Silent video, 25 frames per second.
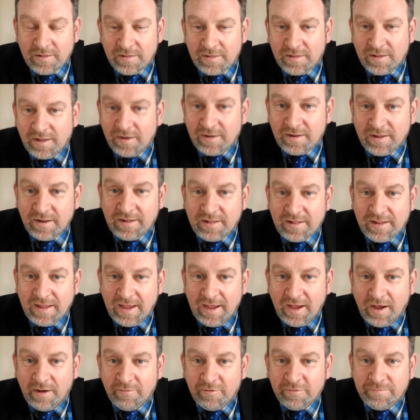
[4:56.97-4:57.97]
till the
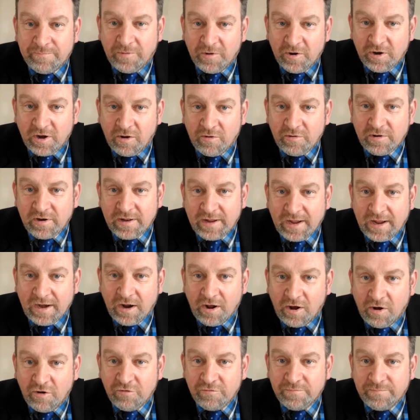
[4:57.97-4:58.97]
day I was put out of that
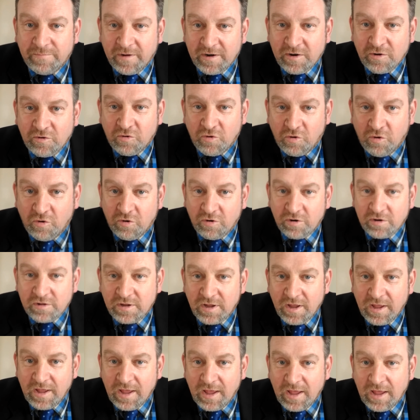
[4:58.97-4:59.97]
house by the court.
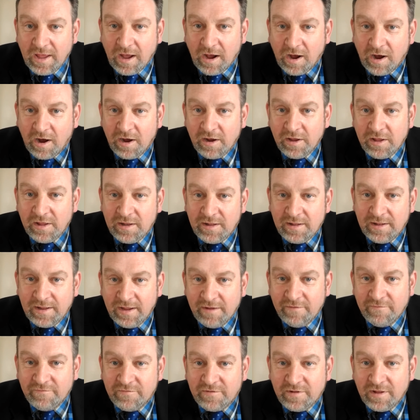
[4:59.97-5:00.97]
I
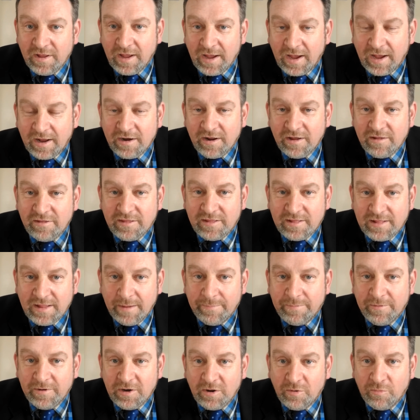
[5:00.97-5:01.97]
lived and I
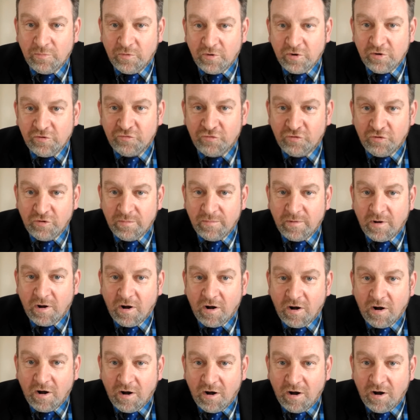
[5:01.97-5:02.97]
slept in the one room
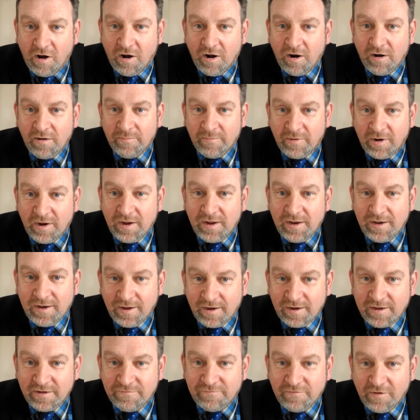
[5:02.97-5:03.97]
all my
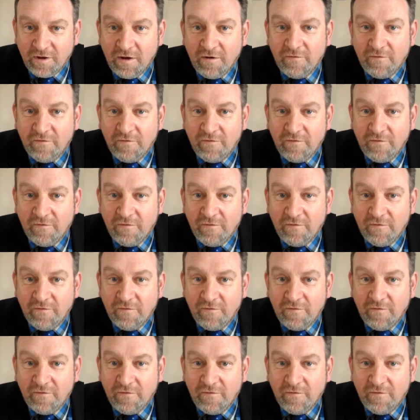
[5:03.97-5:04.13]
life,